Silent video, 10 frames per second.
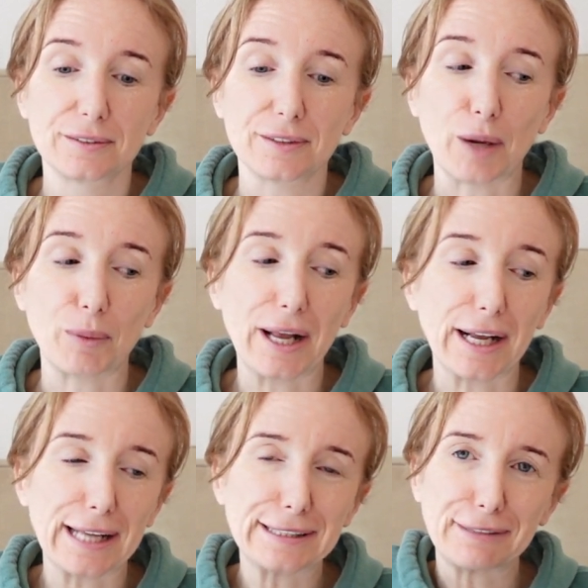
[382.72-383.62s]
And we are
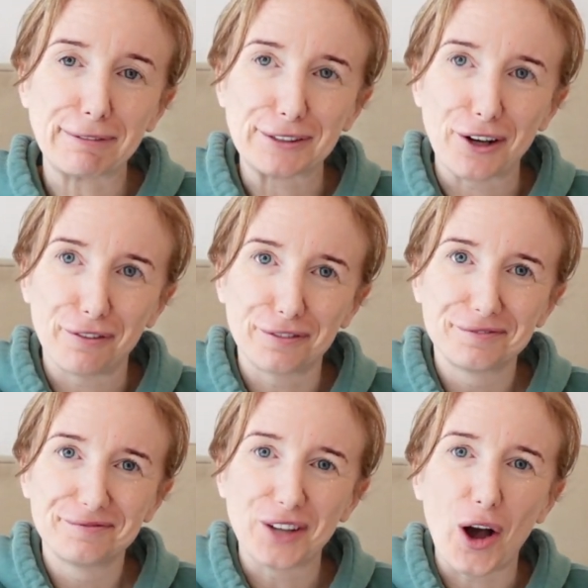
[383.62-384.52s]
getting rid of
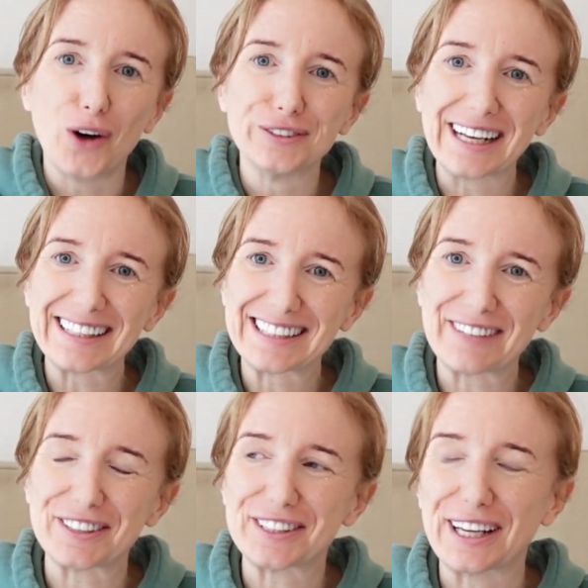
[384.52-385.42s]
all
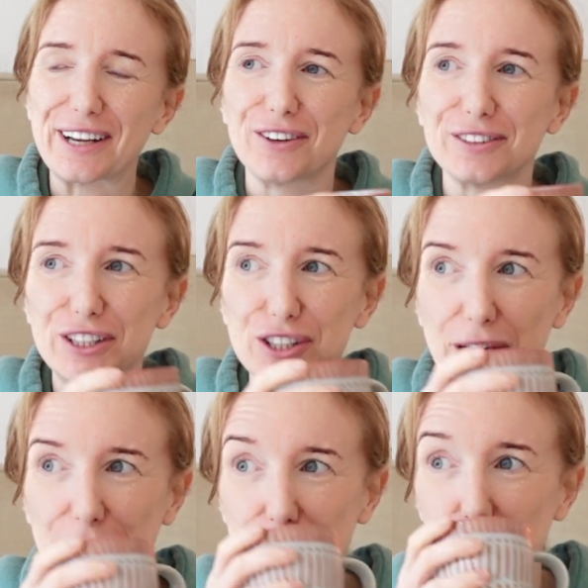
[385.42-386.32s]
negativity on this
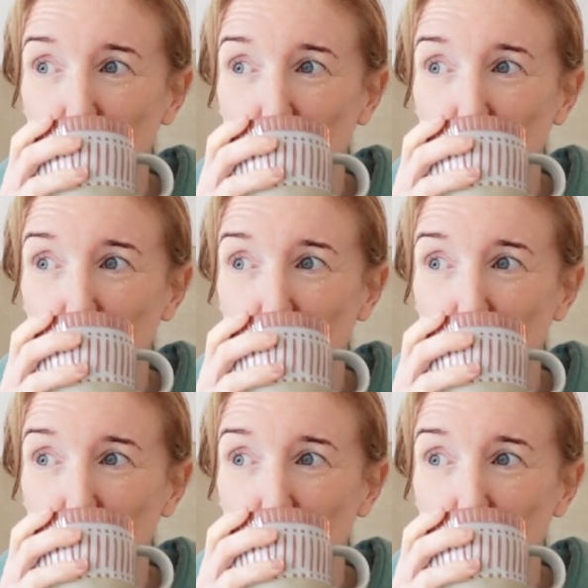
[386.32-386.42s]
channel,